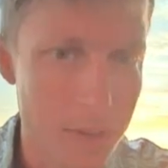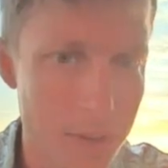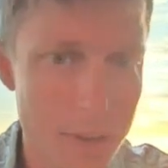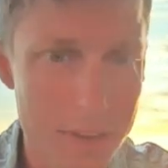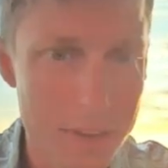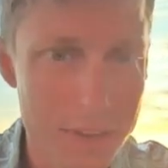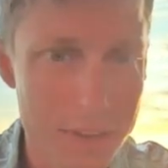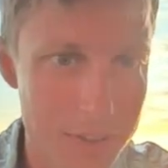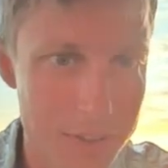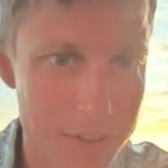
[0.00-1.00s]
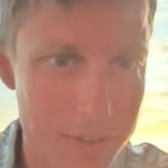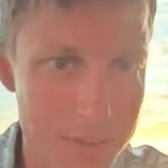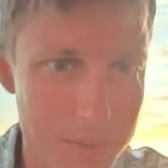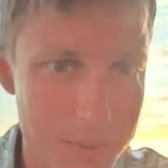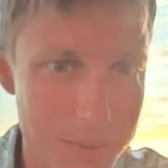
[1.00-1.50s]
there's a bit
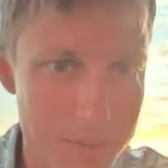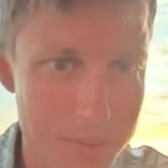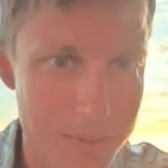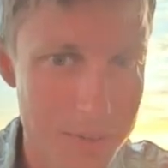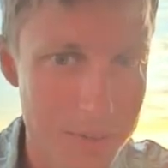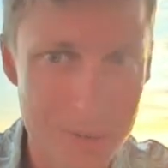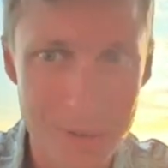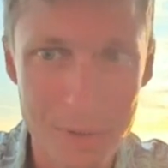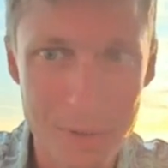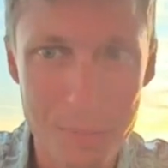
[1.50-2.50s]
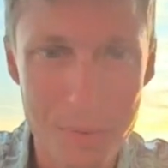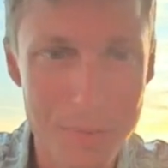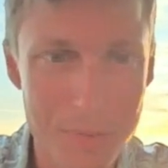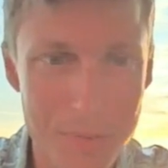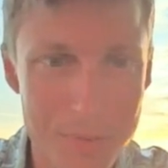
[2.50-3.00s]
of a
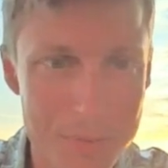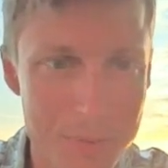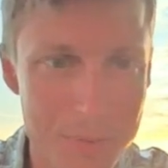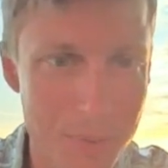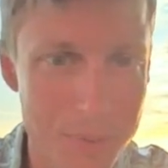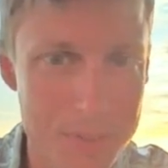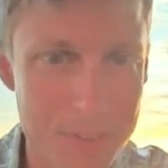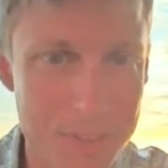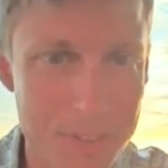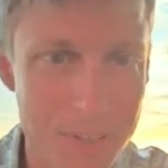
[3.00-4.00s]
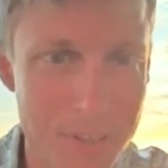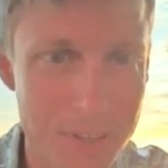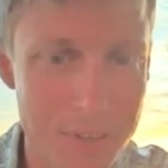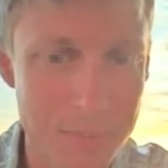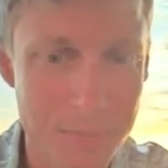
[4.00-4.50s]
preview to what's to
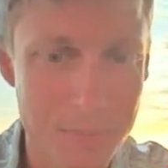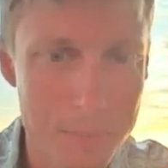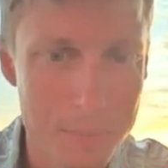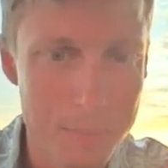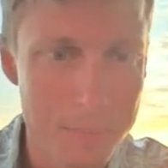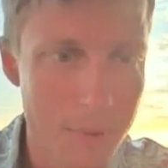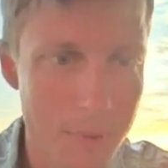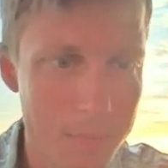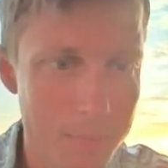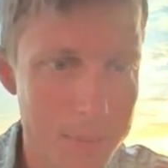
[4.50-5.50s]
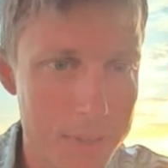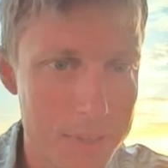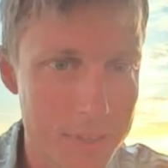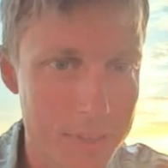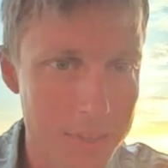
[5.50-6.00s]
come.
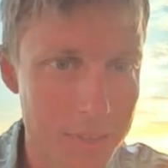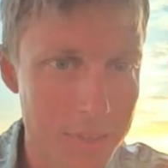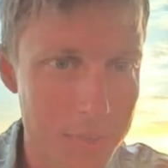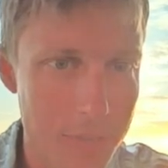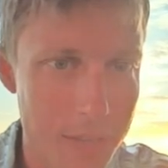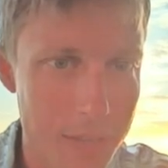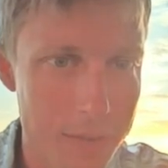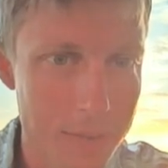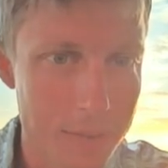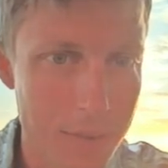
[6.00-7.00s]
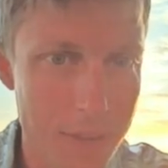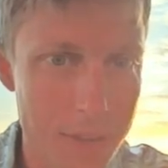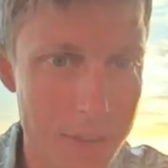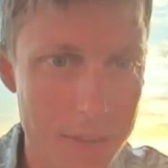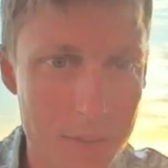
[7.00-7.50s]
Basically, we have a
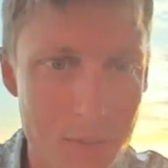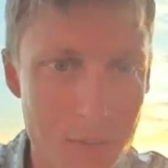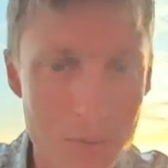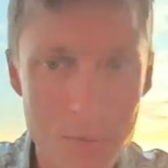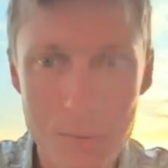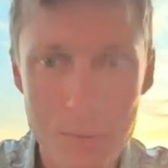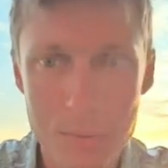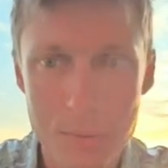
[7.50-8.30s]
new